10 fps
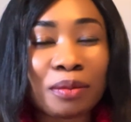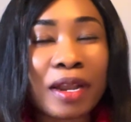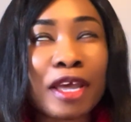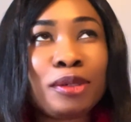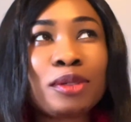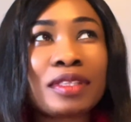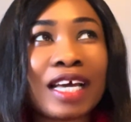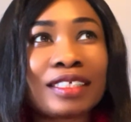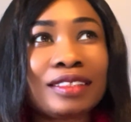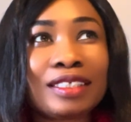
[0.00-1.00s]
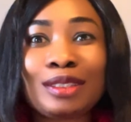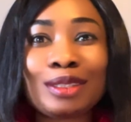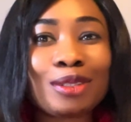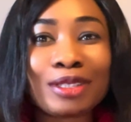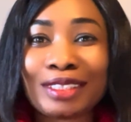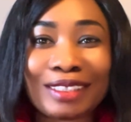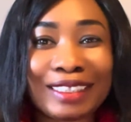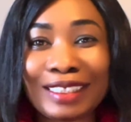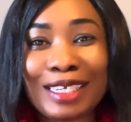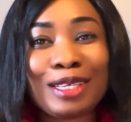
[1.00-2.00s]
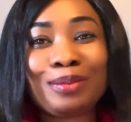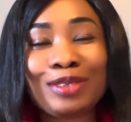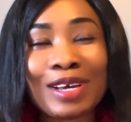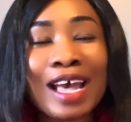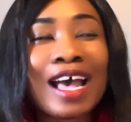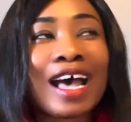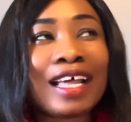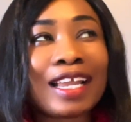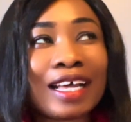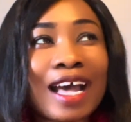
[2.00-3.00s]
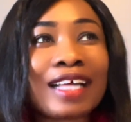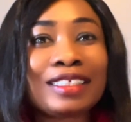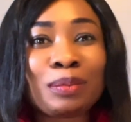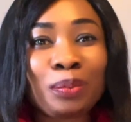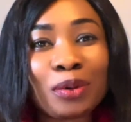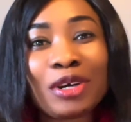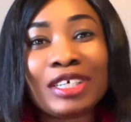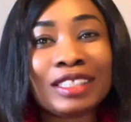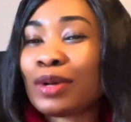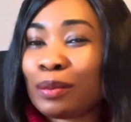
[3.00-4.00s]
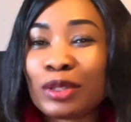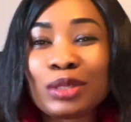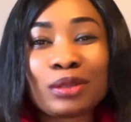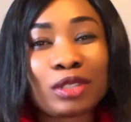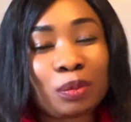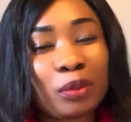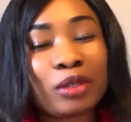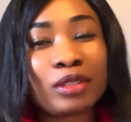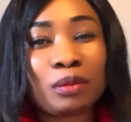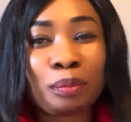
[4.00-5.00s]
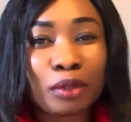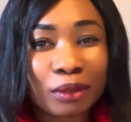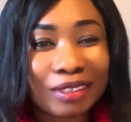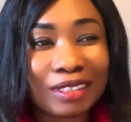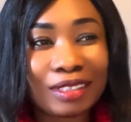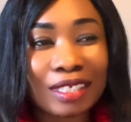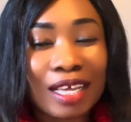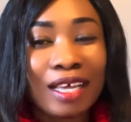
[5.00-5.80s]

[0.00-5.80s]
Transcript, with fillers: But I know that it is not sustainable, and at a point, I'm going to spoil the ports,